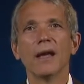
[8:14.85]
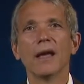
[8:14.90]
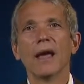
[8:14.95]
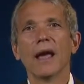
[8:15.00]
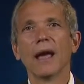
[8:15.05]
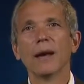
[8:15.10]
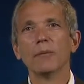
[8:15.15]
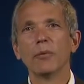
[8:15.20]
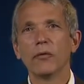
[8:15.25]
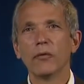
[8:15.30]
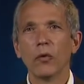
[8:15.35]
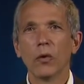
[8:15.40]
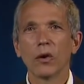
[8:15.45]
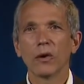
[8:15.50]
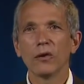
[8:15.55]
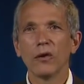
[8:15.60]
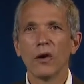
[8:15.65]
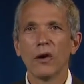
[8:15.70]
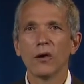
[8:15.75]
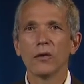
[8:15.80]
And before
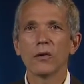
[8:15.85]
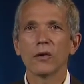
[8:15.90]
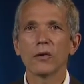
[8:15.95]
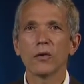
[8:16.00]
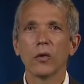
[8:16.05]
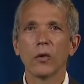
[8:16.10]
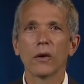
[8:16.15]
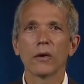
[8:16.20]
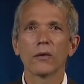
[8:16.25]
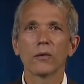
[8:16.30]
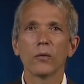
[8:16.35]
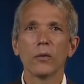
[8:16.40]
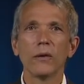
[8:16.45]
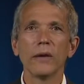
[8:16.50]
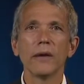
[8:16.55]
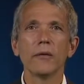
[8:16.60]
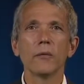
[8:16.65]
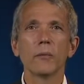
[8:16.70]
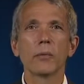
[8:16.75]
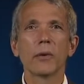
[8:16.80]
long, the courts will
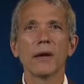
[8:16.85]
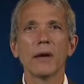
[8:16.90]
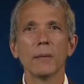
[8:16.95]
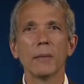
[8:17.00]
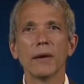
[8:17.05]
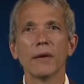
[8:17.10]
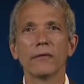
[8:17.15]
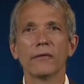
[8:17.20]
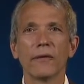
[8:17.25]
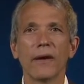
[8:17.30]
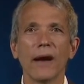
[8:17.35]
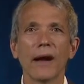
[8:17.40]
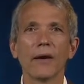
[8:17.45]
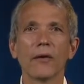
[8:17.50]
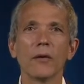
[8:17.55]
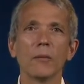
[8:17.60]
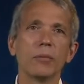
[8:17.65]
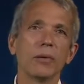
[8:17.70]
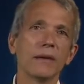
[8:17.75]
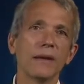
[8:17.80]
even prohibit fire
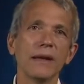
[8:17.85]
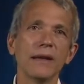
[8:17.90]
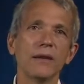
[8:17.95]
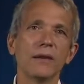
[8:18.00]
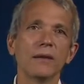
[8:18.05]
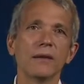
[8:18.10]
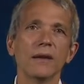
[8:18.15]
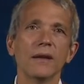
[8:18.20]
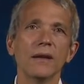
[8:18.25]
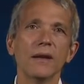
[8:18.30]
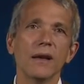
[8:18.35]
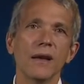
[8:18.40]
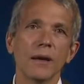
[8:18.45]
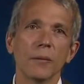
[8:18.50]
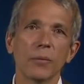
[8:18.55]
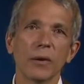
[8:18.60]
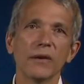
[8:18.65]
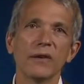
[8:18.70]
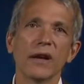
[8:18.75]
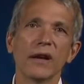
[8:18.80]
and police
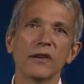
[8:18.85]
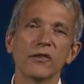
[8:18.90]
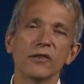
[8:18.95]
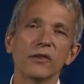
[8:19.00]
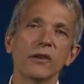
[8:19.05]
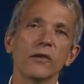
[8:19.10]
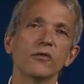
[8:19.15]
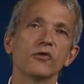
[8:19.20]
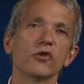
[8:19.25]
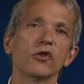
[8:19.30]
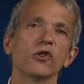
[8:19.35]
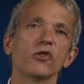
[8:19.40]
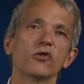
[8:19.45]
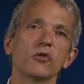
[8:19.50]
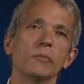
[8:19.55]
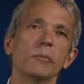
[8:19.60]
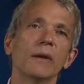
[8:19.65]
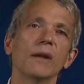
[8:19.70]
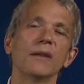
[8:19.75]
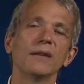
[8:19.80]
protection of
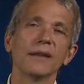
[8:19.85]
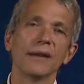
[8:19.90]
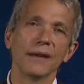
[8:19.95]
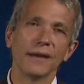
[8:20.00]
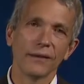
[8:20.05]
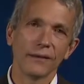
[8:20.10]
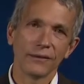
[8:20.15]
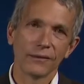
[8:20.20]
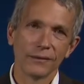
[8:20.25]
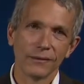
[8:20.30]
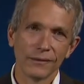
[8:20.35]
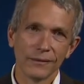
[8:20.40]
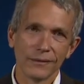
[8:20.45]
church buildings.